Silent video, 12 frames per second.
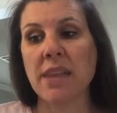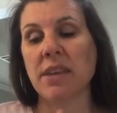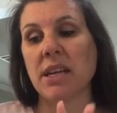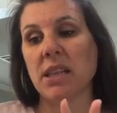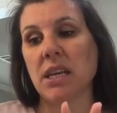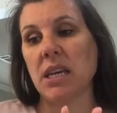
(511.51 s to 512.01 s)

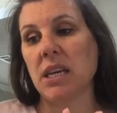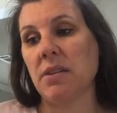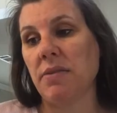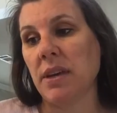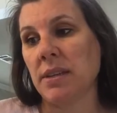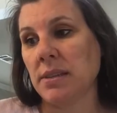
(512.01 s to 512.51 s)
They
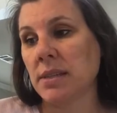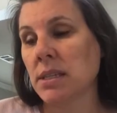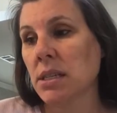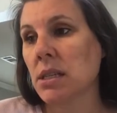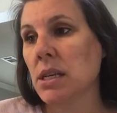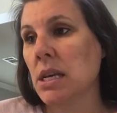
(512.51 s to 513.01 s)
live in
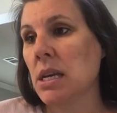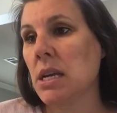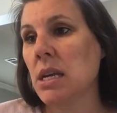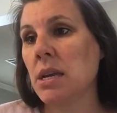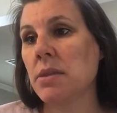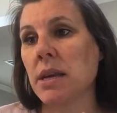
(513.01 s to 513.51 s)

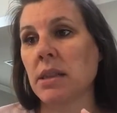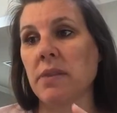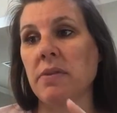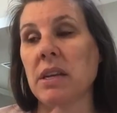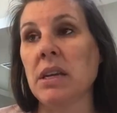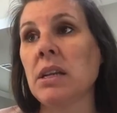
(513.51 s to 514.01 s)
Sicily, they
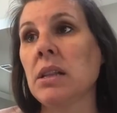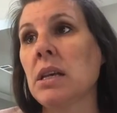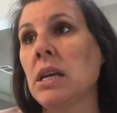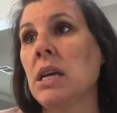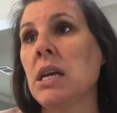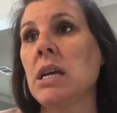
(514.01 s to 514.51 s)
live in
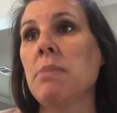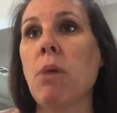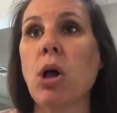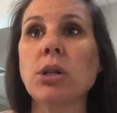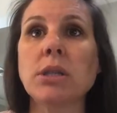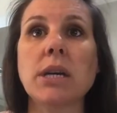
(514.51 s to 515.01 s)
Italy,
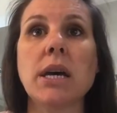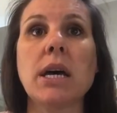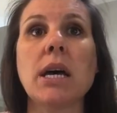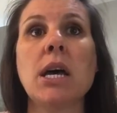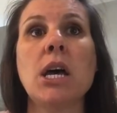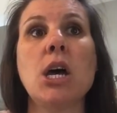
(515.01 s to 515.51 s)
Malta.